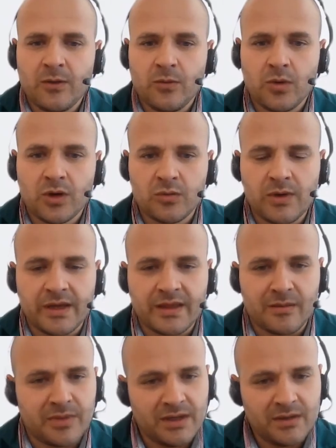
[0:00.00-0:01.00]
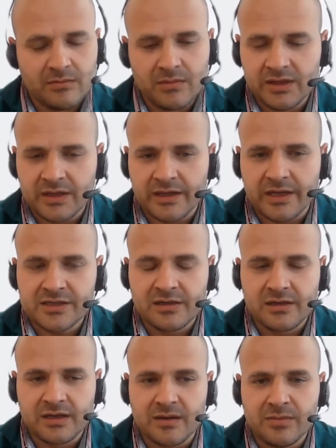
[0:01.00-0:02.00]
Worldwide company,
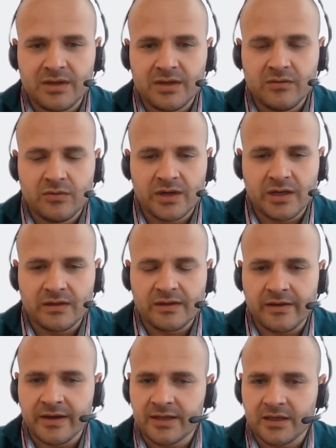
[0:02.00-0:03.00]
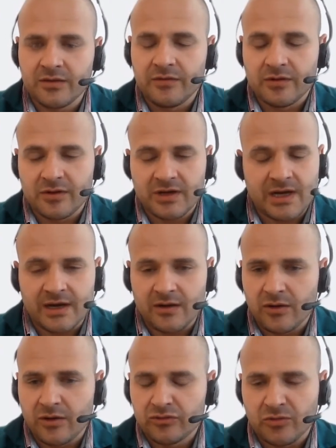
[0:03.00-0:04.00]
multinational company working directly for car
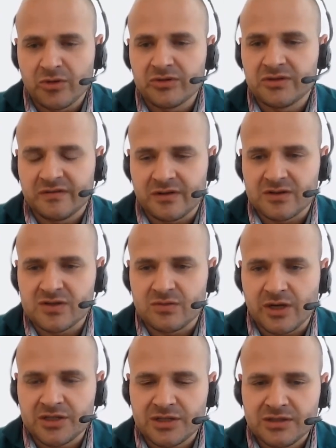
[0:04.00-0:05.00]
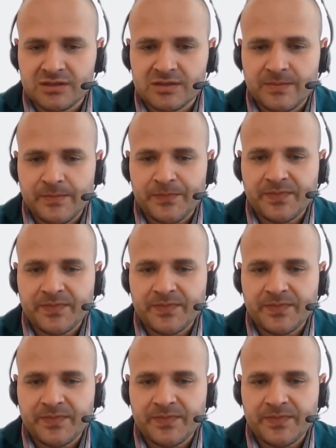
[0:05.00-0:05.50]
or automotive constructions.